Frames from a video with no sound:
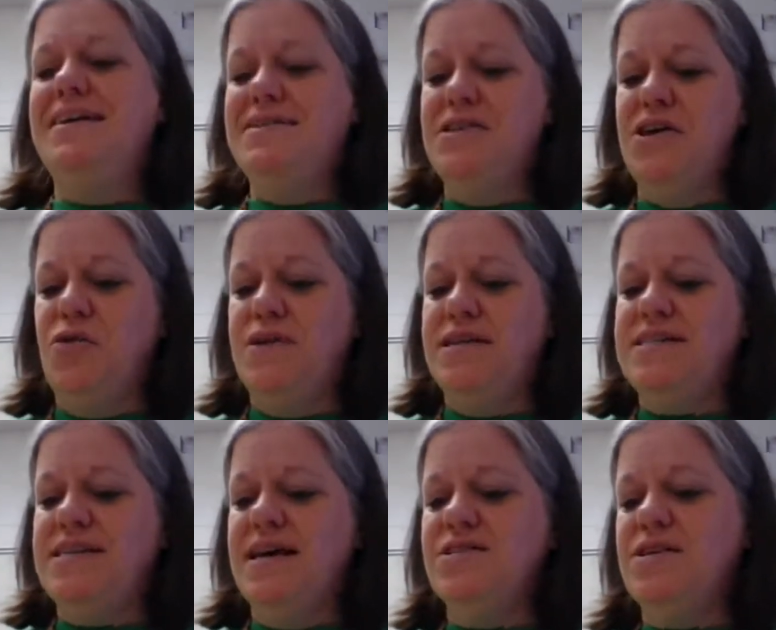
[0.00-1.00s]
So when it
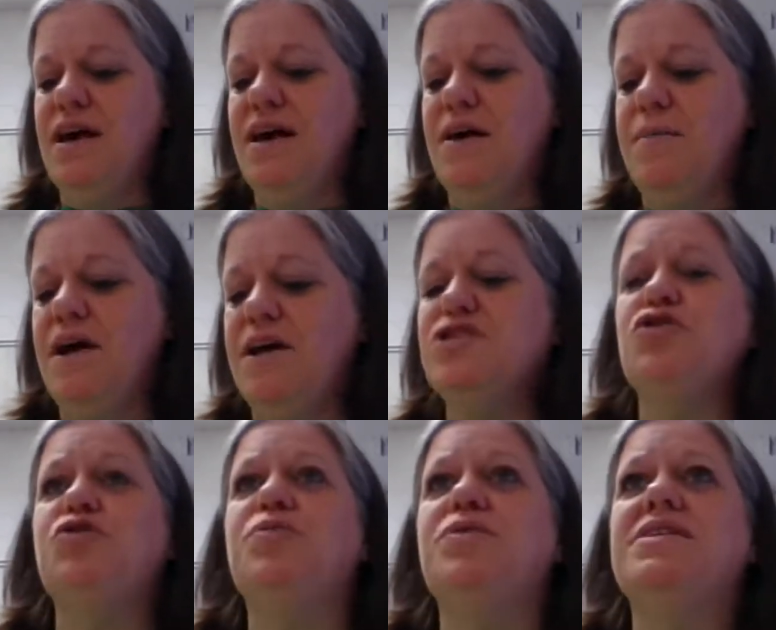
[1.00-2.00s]
says um,
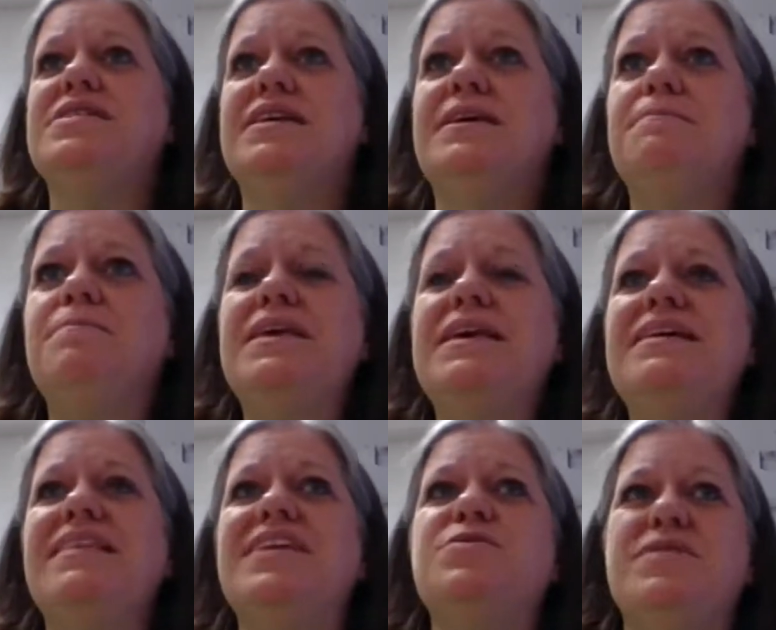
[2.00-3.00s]
unscrupulously,
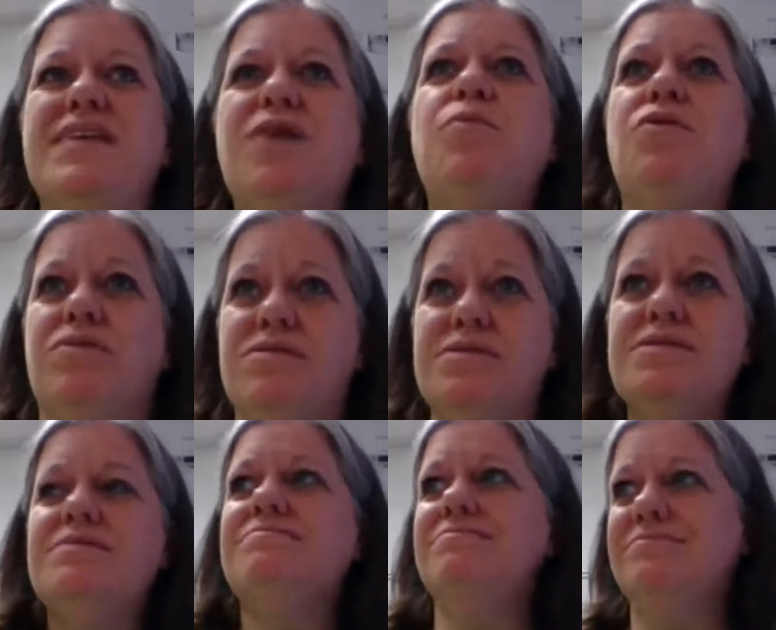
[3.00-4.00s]
that's without
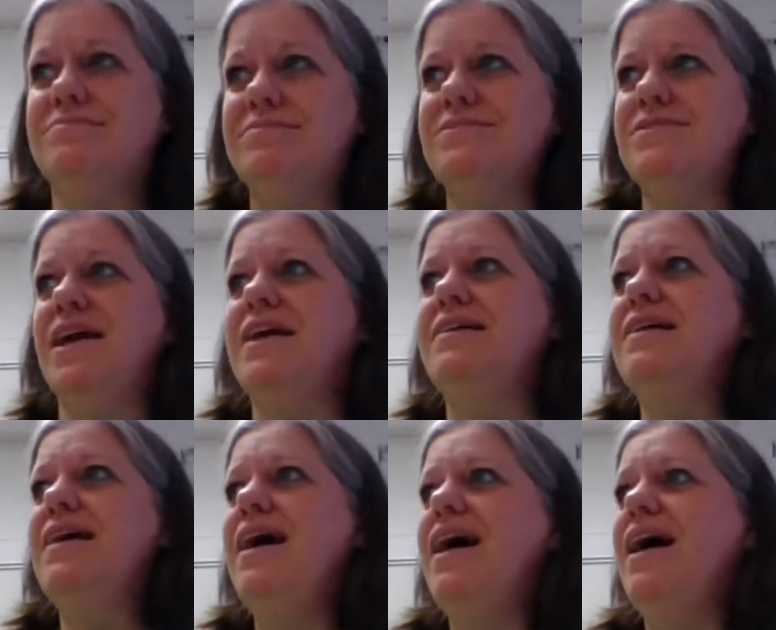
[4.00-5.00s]
morals. Okay,
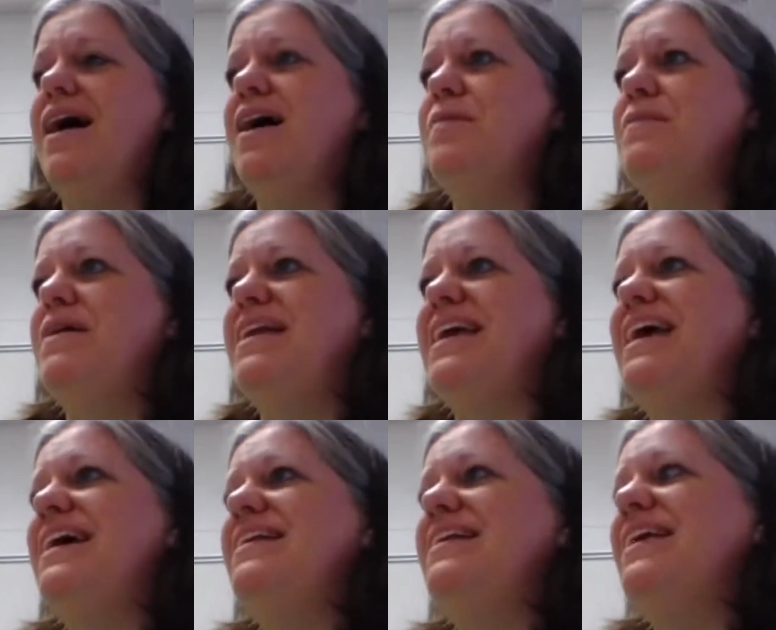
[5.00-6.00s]
um, and
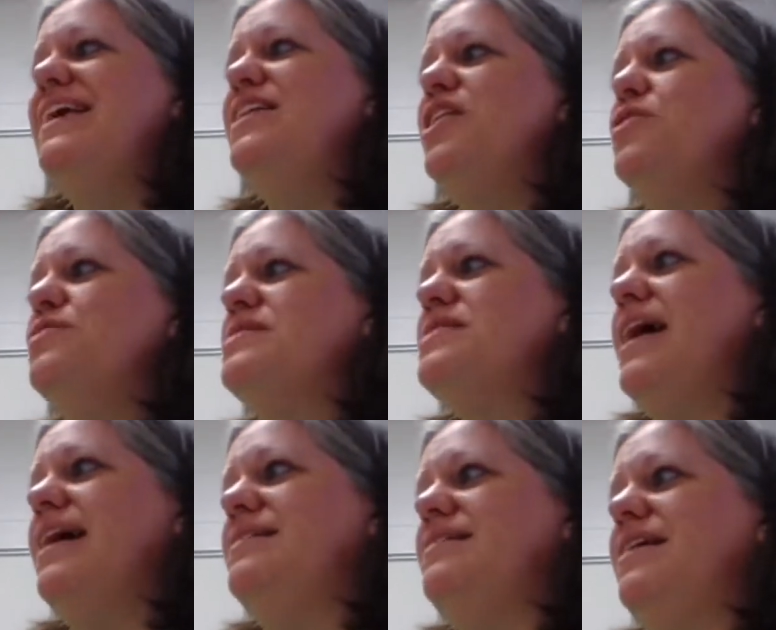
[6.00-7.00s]
again, he knows
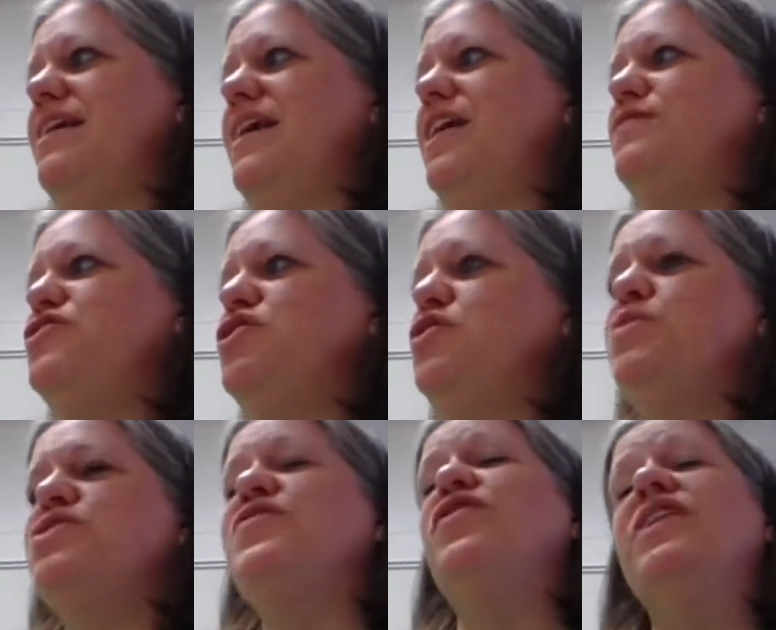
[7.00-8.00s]
that if she
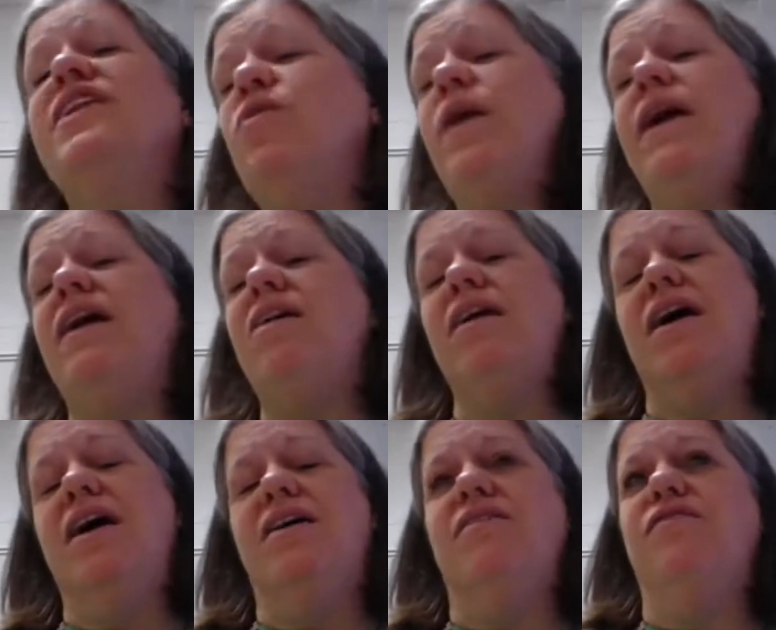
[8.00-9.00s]
was fully aware
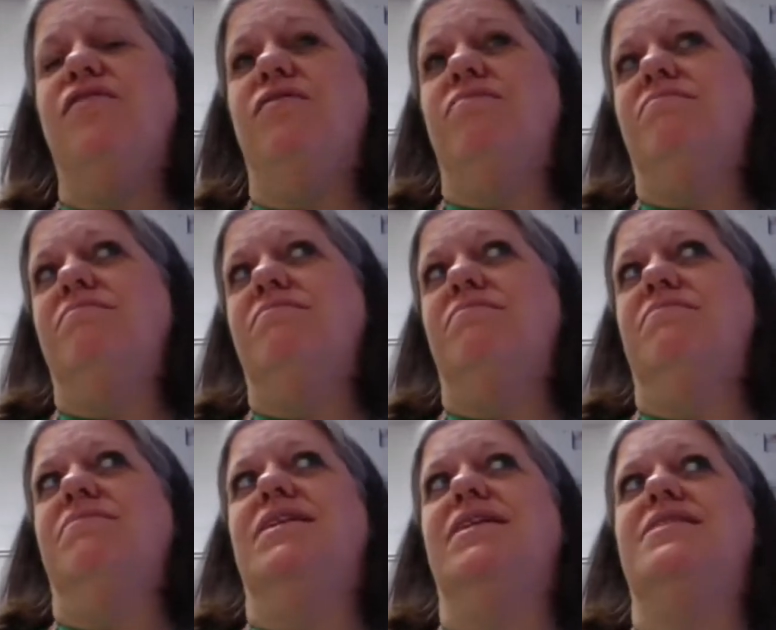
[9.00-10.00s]
of
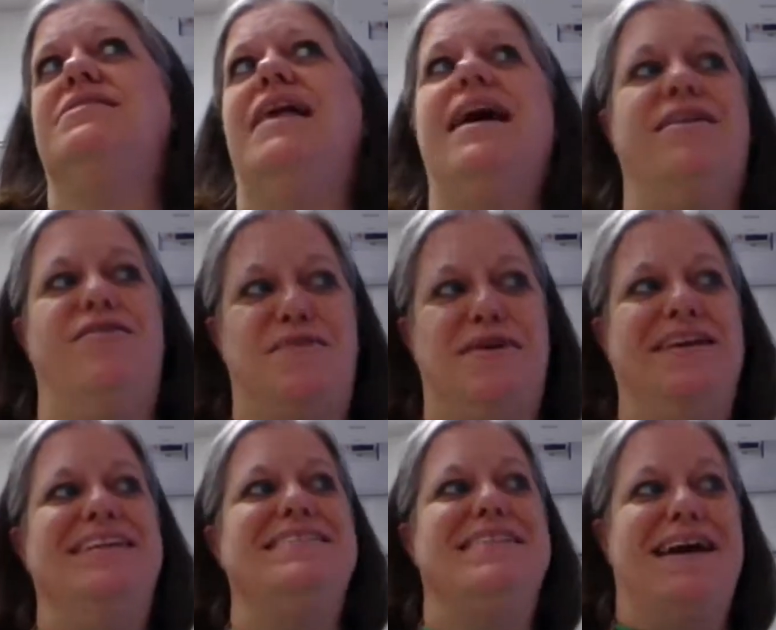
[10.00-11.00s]
his lack of money
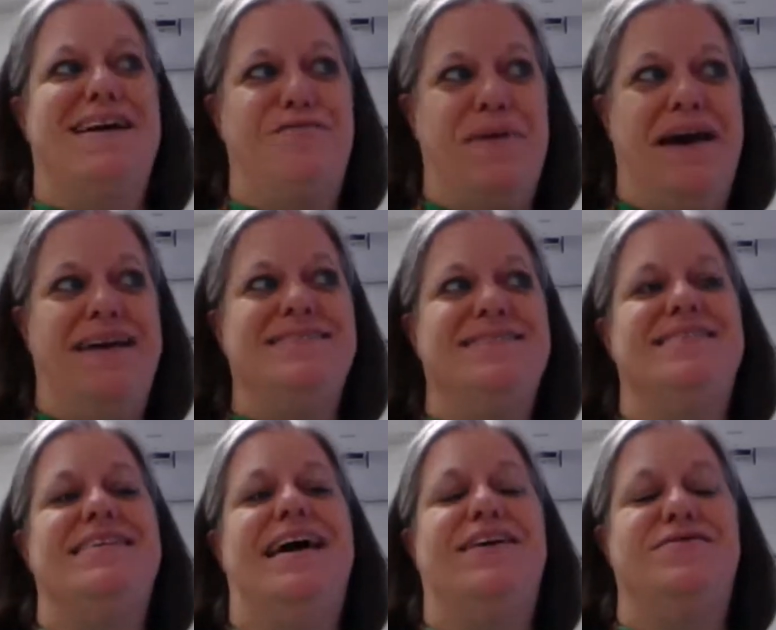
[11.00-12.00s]
and his lack of past and
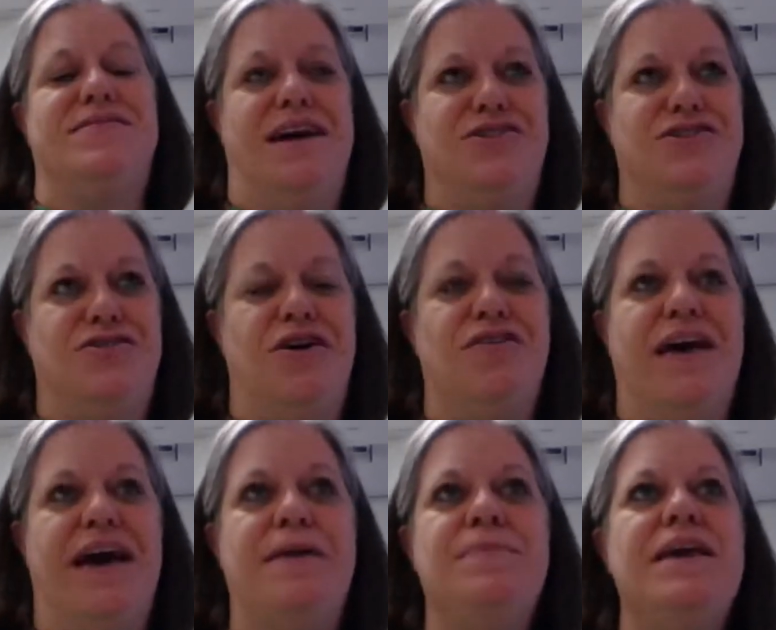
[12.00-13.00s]
his lack of stature and all
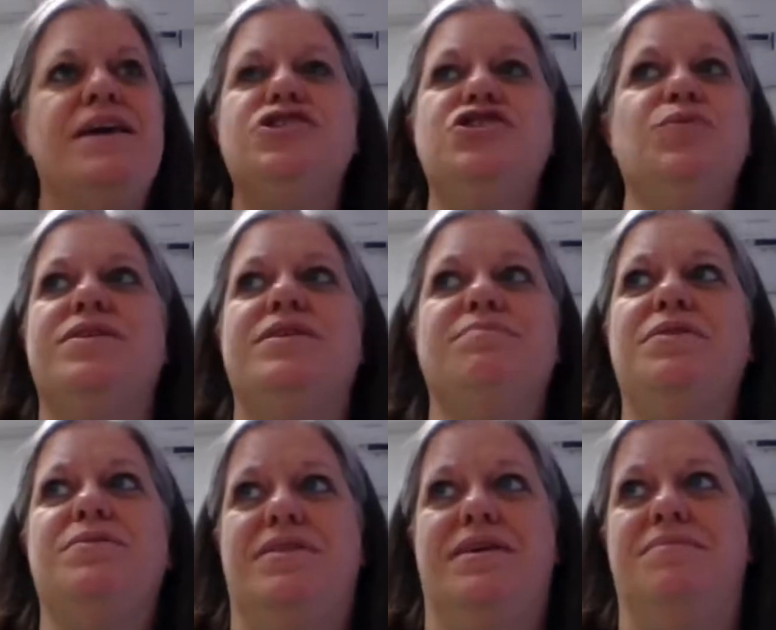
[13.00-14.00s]
that, she wouldn't
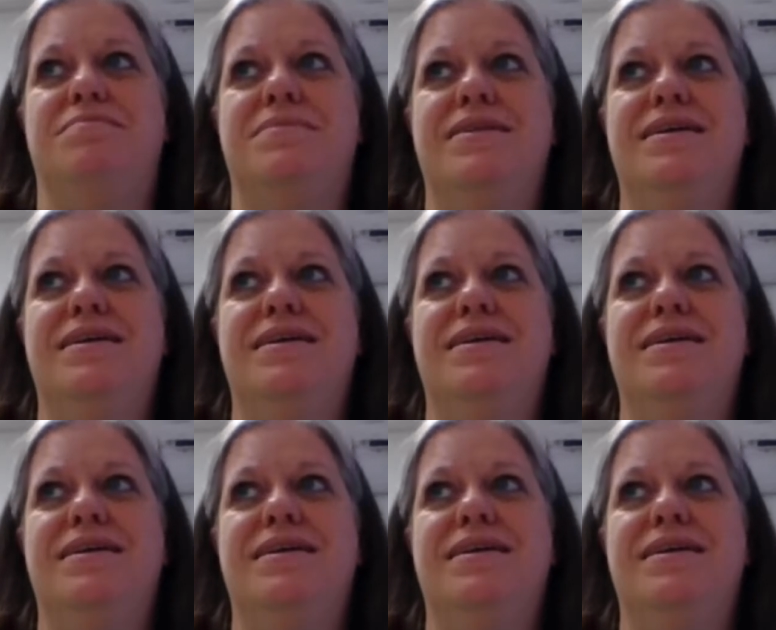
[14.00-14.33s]
be with him.